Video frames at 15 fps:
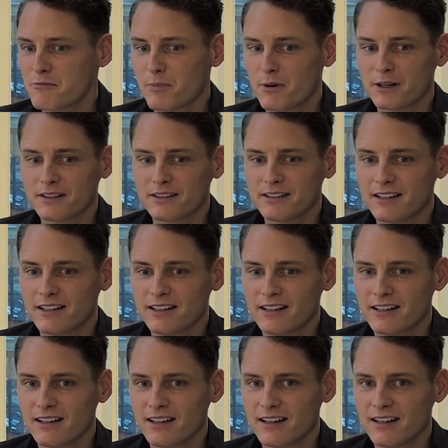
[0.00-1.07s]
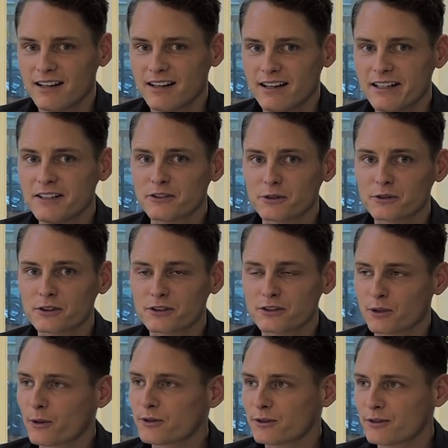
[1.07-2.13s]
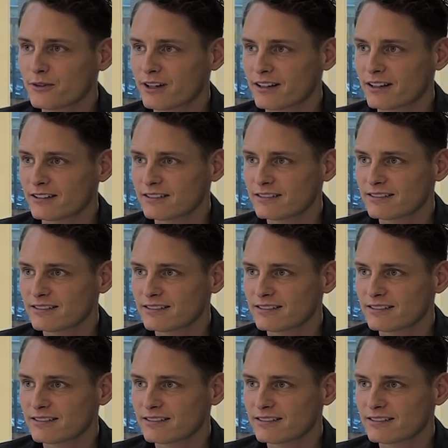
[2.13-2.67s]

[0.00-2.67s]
but it's also a social thing.